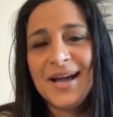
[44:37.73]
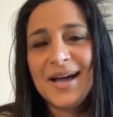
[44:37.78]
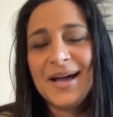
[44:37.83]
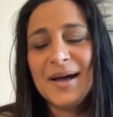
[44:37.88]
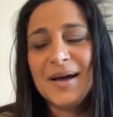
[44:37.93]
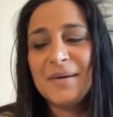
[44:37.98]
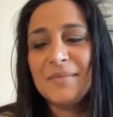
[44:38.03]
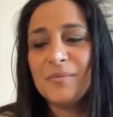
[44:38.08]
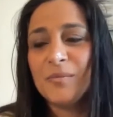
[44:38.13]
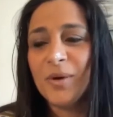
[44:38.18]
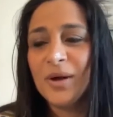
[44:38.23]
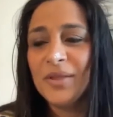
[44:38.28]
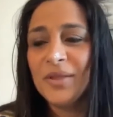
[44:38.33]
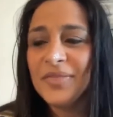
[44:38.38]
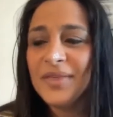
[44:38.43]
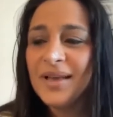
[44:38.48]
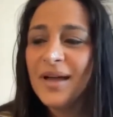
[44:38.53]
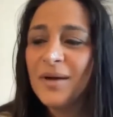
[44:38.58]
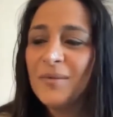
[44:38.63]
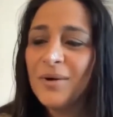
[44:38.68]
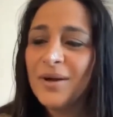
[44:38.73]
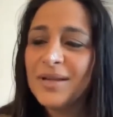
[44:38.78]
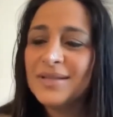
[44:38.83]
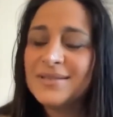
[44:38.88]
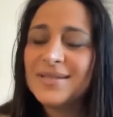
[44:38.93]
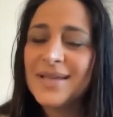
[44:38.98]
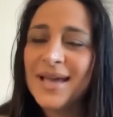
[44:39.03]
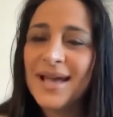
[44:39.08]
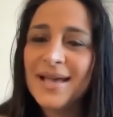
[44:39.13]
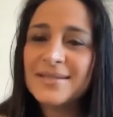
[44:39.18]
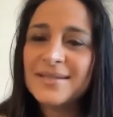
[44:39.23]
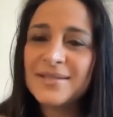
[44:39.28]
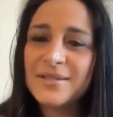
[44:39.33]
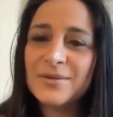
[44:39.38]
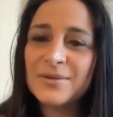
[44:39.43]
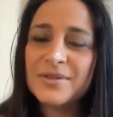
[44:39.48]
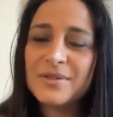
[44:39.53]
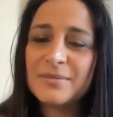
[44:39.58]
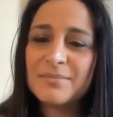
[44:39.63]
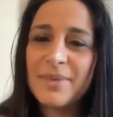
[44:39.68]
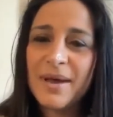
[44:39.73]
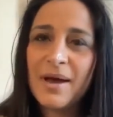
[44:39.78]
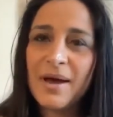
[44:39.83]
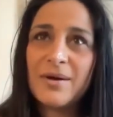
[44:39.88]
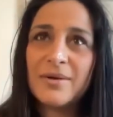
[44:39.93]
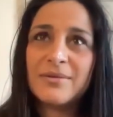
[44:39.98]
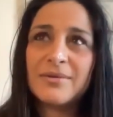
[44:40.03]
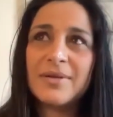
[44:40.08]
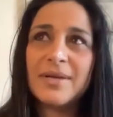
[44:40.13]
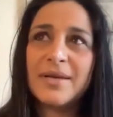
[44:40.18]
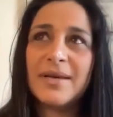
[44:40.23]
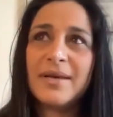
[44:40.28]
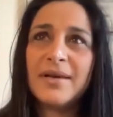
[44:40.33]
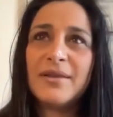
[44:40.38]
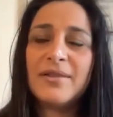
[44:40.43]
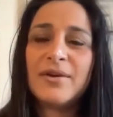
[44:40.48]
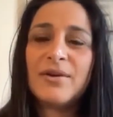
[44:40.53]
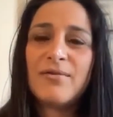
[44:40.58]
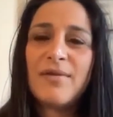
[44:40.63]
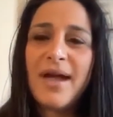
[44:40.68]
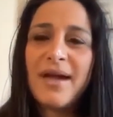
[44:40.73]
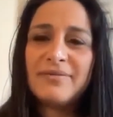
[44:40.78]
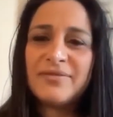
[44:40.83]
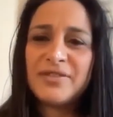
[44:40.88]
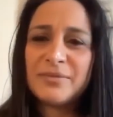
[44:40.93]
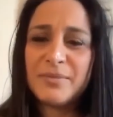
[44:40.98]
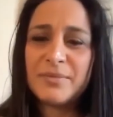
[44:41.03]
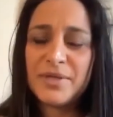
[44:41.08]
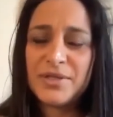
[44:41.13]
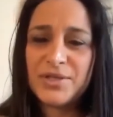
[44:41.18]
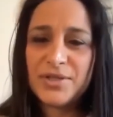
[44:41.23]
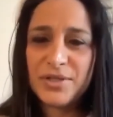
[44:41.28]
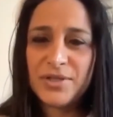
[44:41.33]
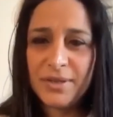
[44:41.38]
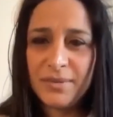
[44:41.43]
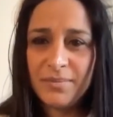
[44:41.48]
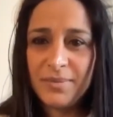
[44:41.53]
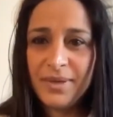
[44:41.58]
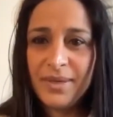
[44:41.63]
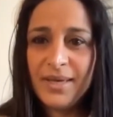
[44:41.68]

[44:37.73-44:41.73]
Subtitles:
One thing I wanted to ask you is about the craftsmanship.